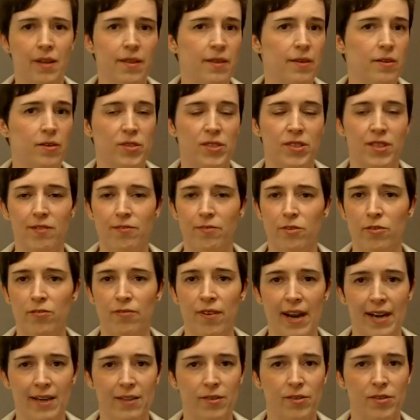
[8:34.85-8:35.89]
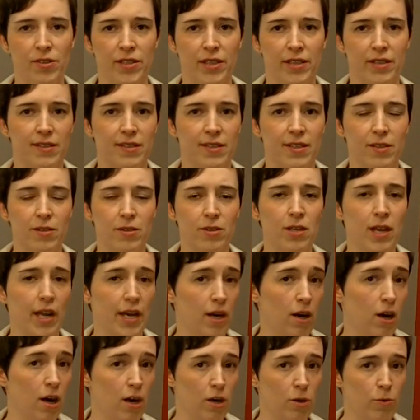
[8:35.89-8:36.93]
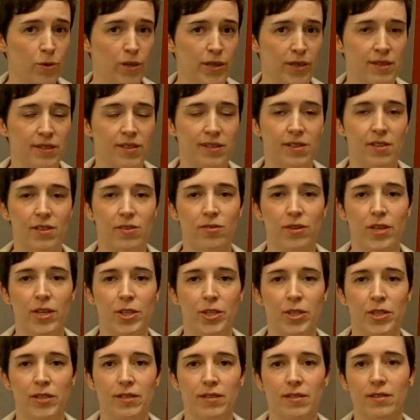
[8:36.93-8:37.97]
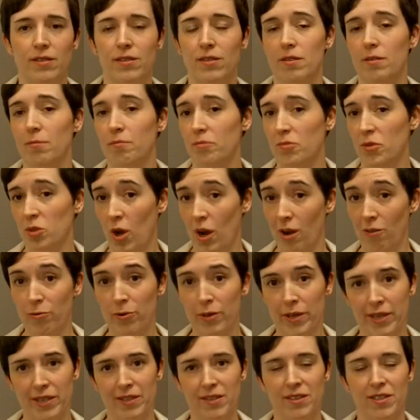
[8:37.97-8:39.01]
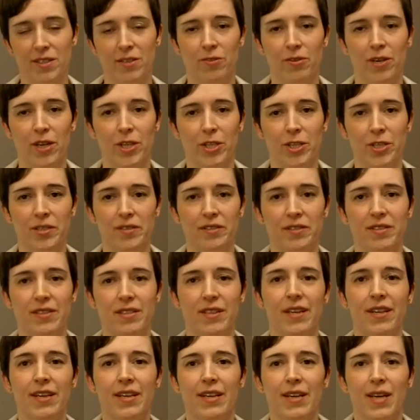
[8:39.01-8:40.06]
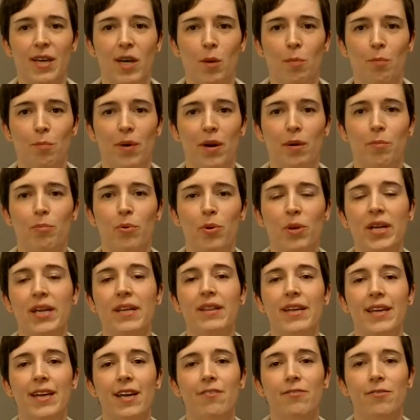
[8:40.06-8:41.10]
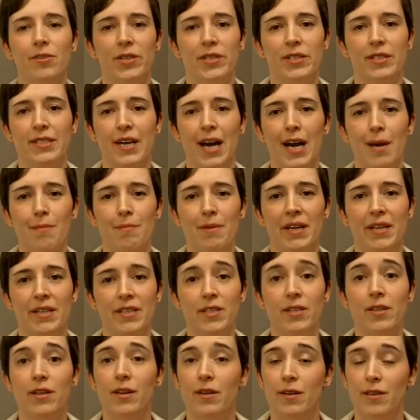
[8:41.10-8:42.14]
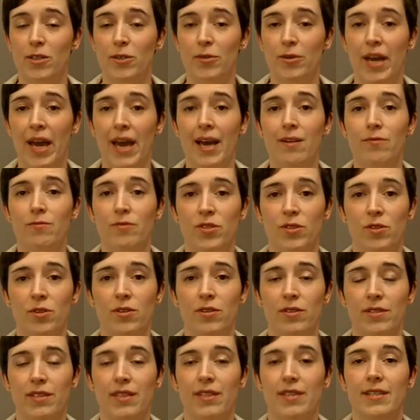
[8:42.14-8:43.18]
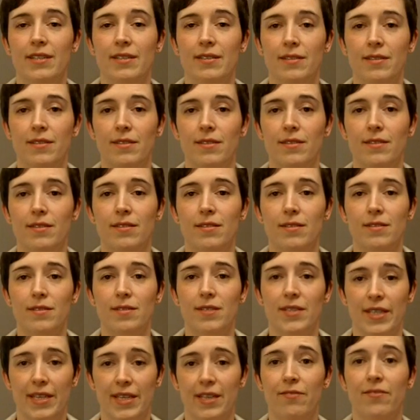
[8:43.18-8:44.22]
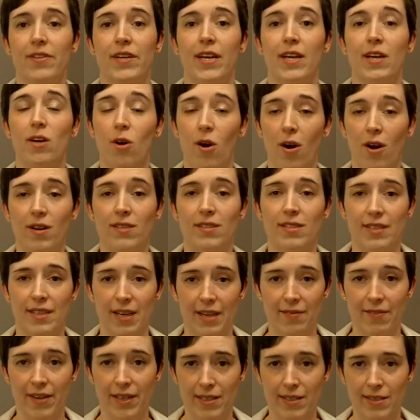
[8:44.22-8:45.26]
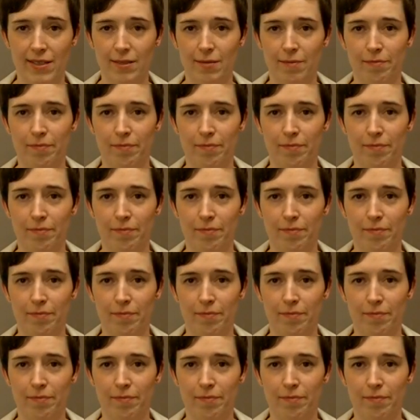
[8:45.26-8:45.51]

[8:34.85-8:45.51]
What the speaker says: There are several factors to consider, like hardware considerations, software considerations, but putting the effort and time in, you can result in significant cost savings.